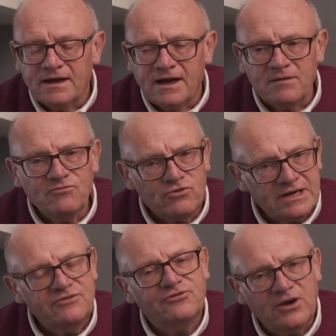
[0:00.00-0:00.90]
I'm really
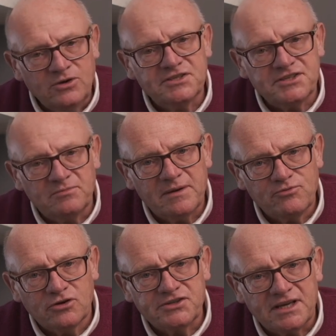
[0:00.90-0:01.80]
focused on my
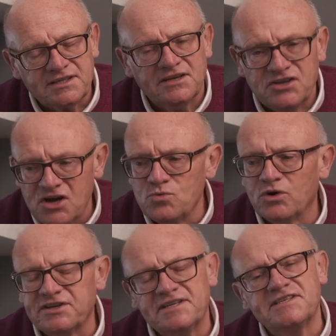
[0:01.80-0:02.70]
projects. I know
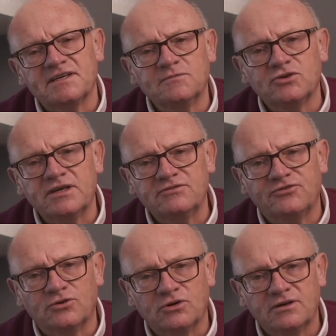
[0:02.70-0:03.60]
what it is I'm looking
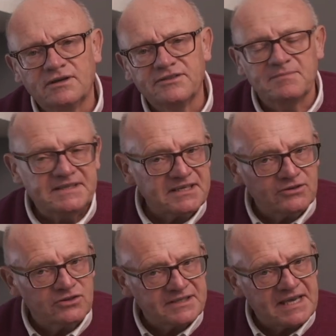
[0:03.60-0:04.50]
for. The
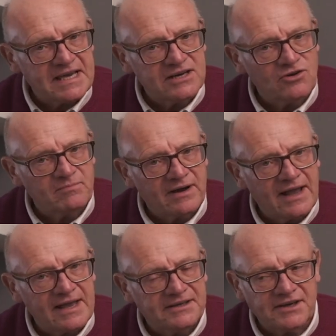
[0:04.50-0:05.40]
material is here on my
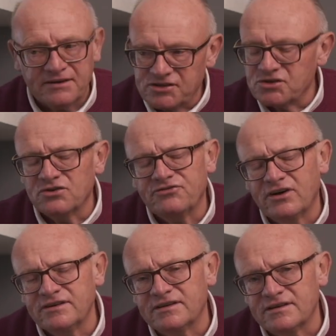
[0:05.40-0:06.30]
head. I've just got to
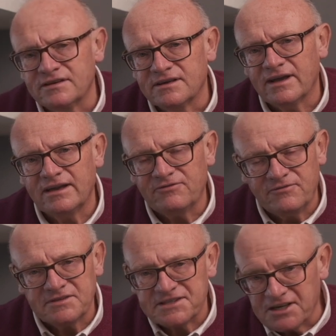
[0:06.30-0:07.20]
find it. it
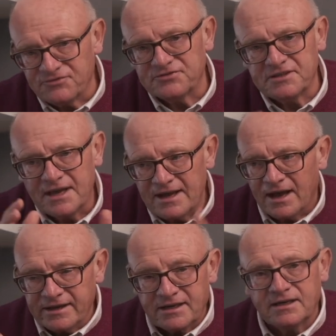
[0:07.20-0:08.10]
stuff.
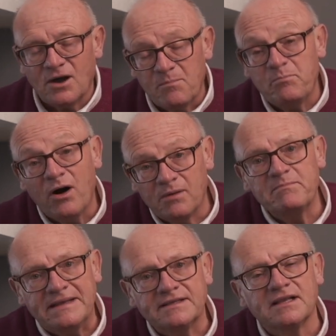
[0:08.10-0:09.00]
I
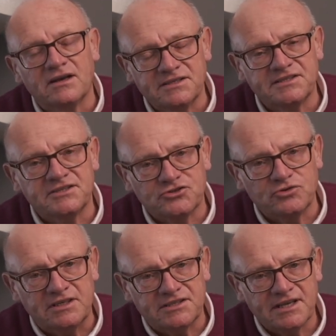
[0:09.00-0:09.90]
compartmentalize the
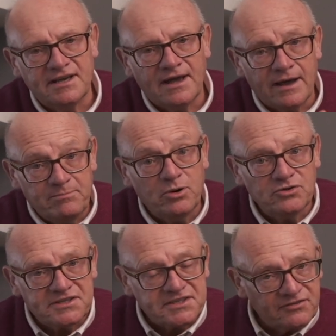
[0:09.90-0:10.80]
streets. I put
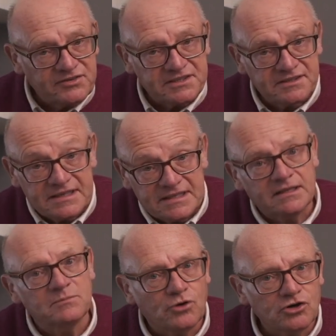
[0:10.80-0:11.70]
the stuff into these
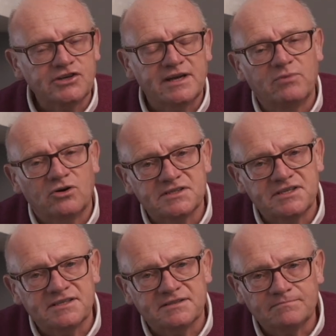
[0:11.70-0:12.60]
little project boxes.